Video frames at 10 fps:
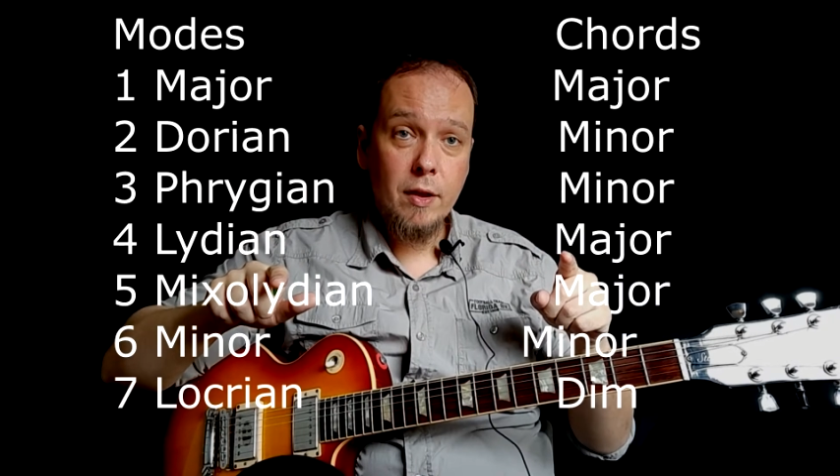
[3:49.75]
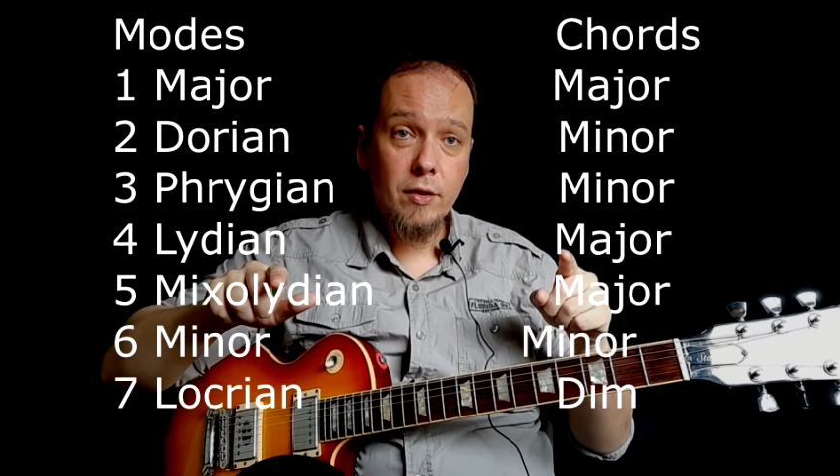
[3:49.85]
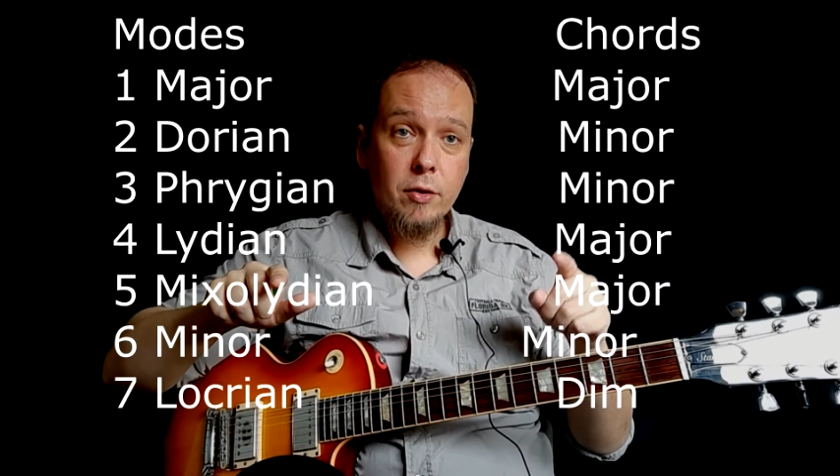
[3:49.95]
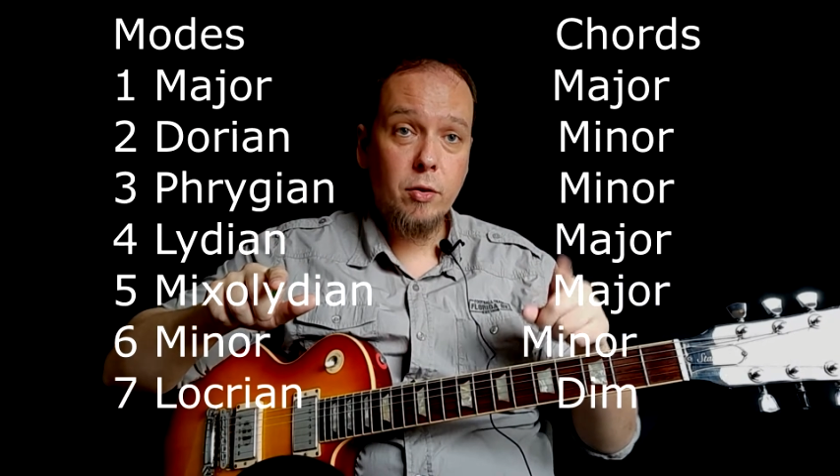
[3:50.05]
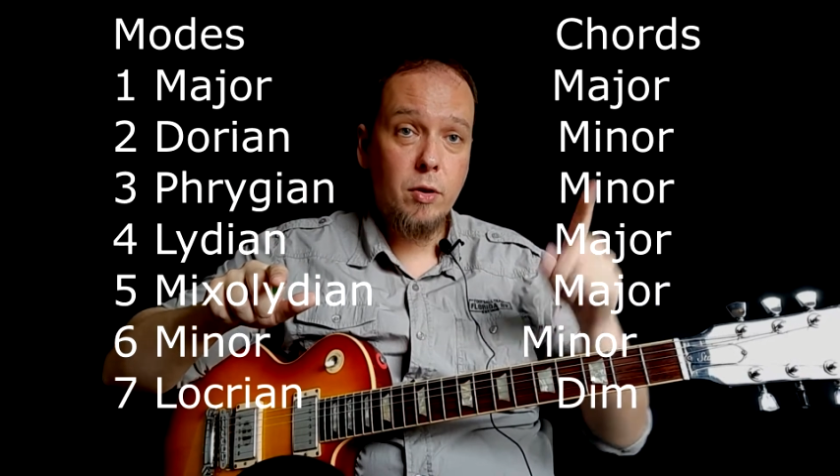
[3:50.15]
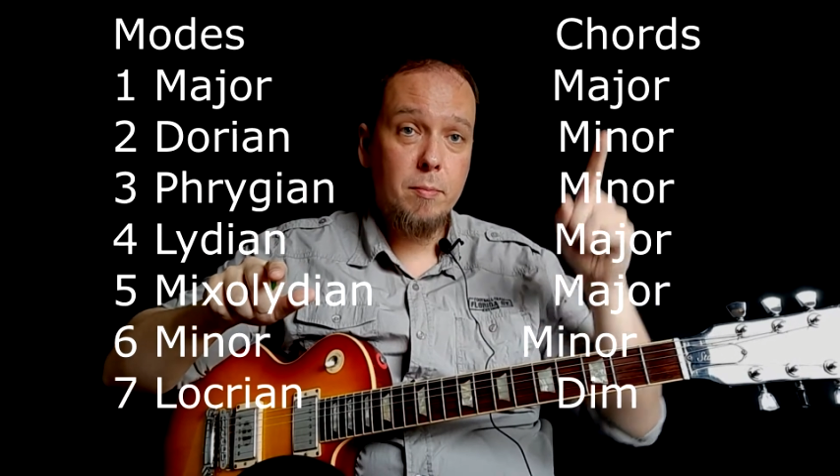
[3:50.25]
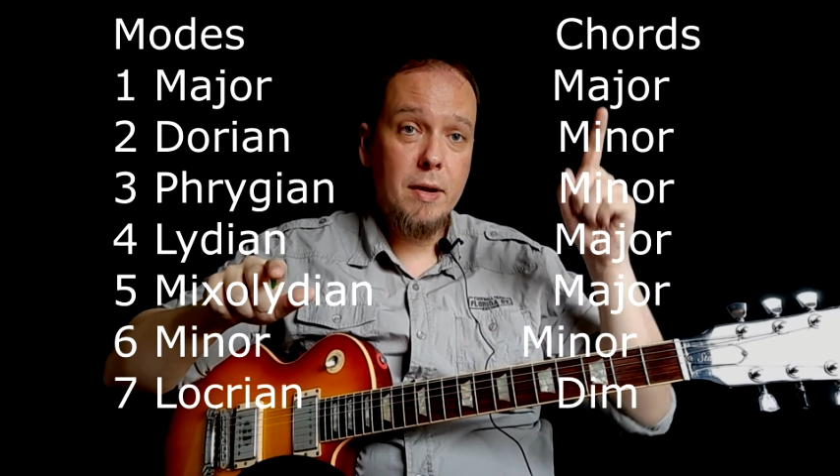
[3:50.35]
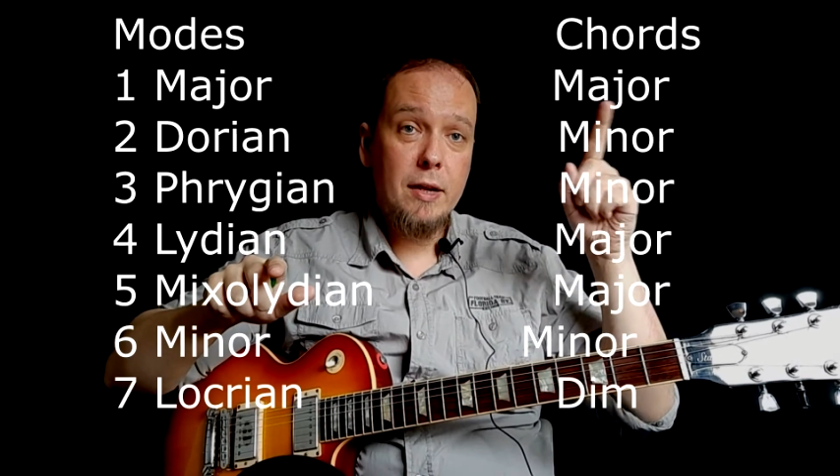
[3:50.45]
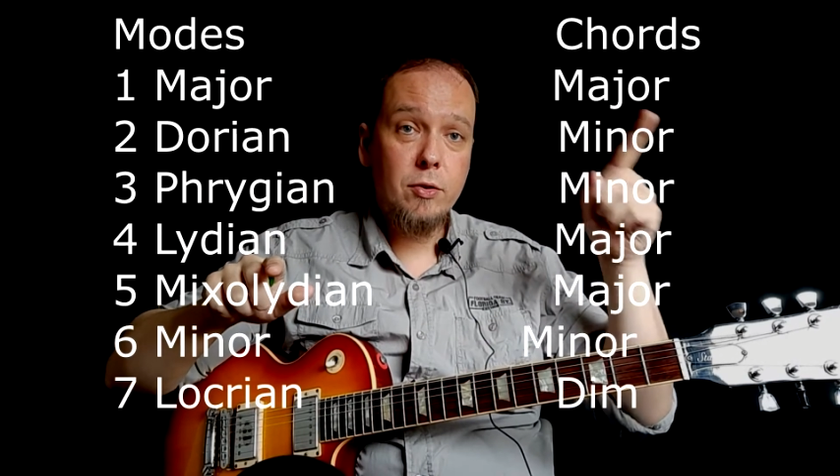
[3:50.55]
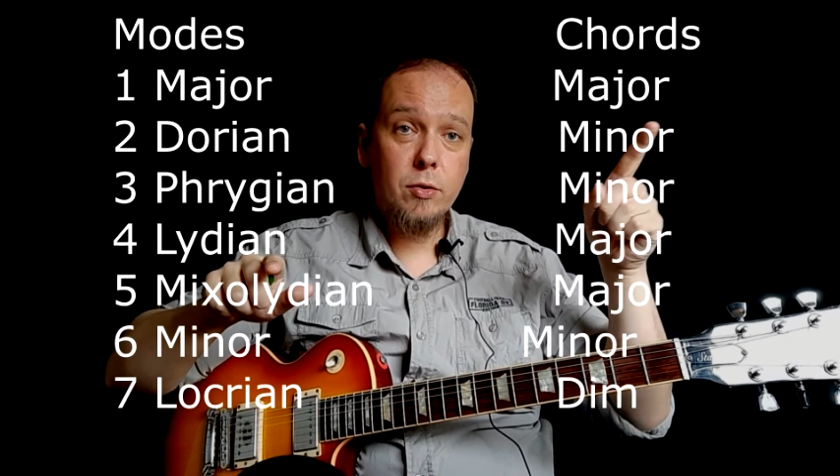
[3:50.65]
So your
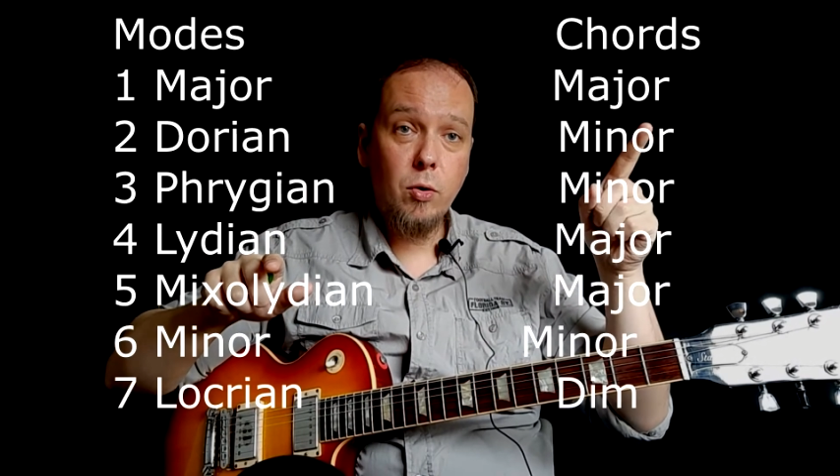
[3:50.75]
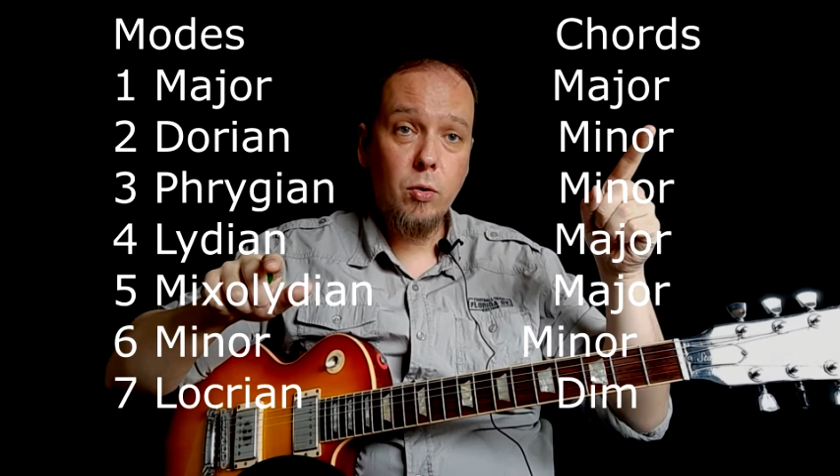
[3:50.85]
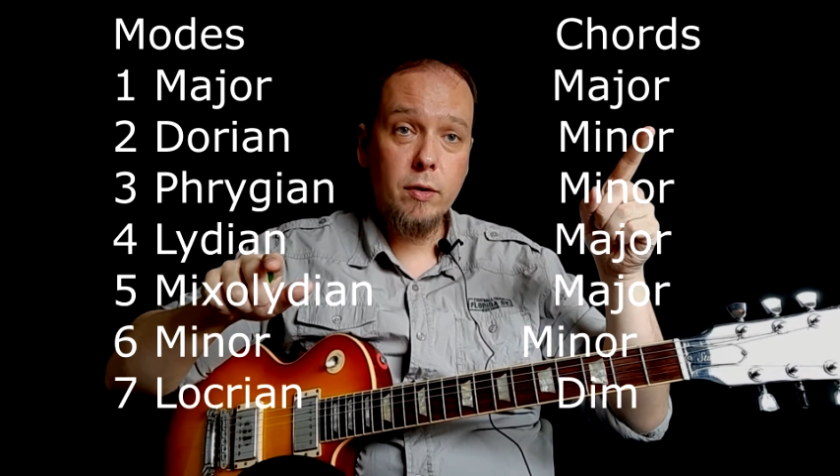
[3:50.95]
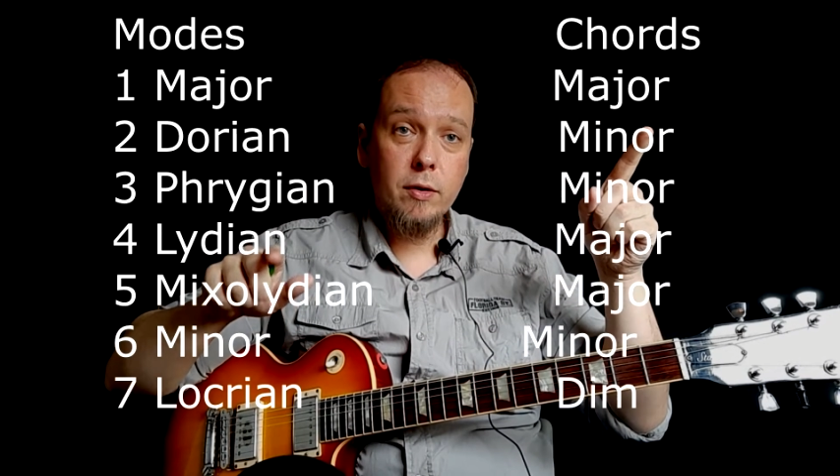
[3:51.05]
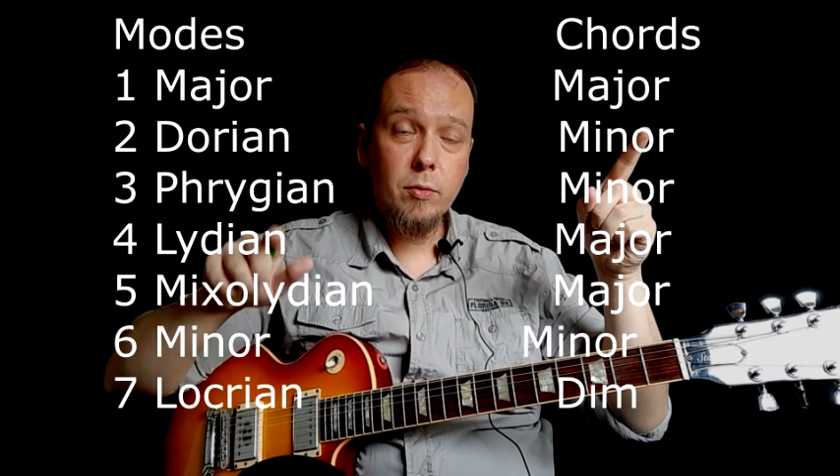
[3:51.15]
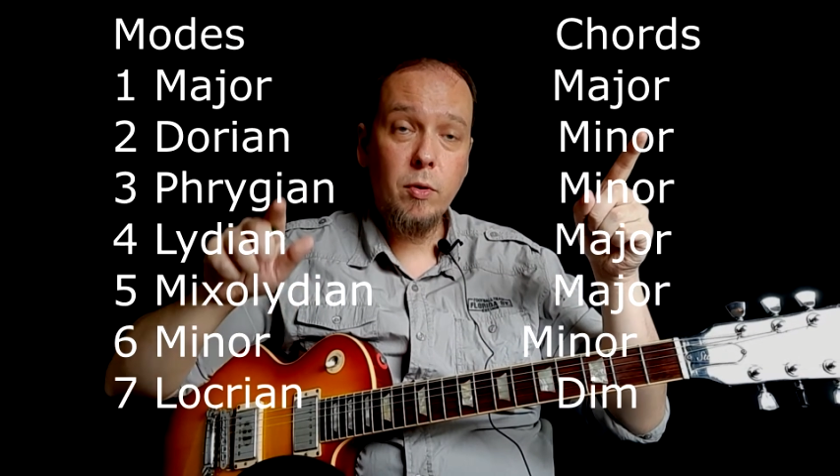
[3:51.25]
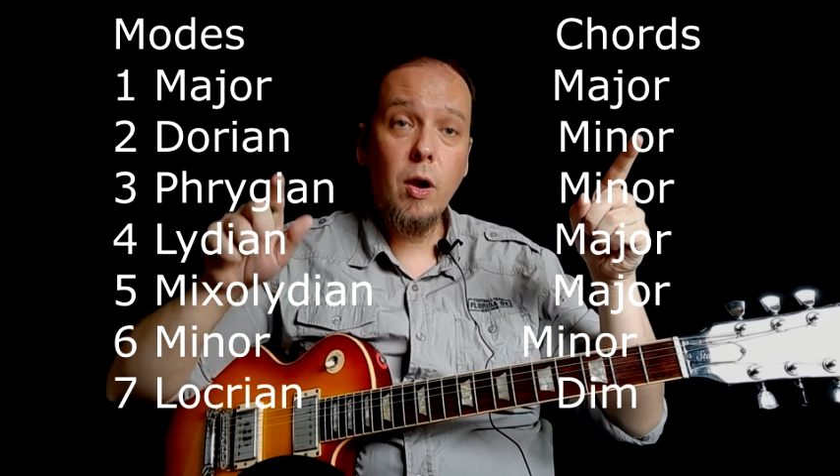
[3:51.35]
major chord will